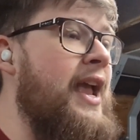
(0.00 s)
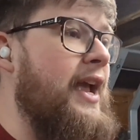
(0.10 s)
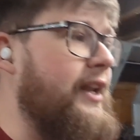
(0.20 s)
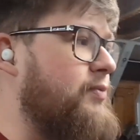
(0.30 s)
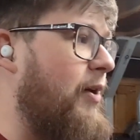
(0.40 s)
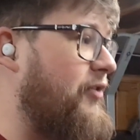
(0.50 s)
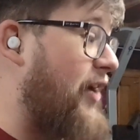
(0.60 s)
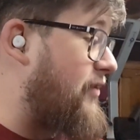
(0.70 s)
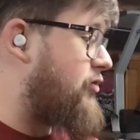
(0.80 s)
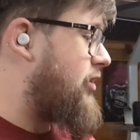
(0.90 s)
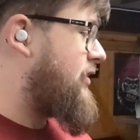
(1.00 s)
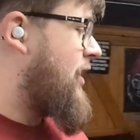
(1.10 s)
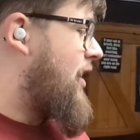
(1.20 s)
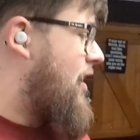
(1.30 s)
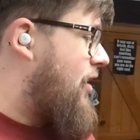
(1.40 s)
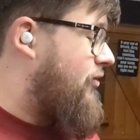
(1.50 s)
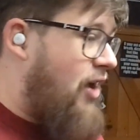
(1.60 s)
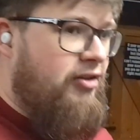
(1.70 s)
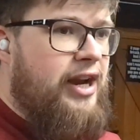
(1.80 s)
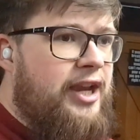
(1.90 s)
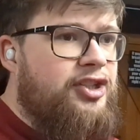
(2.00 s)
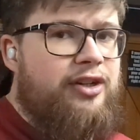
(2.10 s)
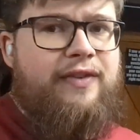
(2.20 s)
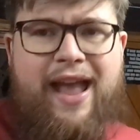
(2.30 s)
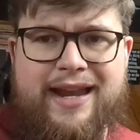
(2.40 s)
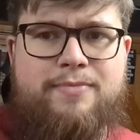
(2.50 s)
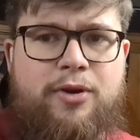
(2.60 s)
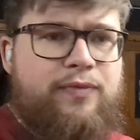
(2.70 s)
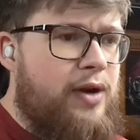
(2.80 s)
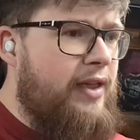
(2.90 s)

It is my favorite variation of any movement.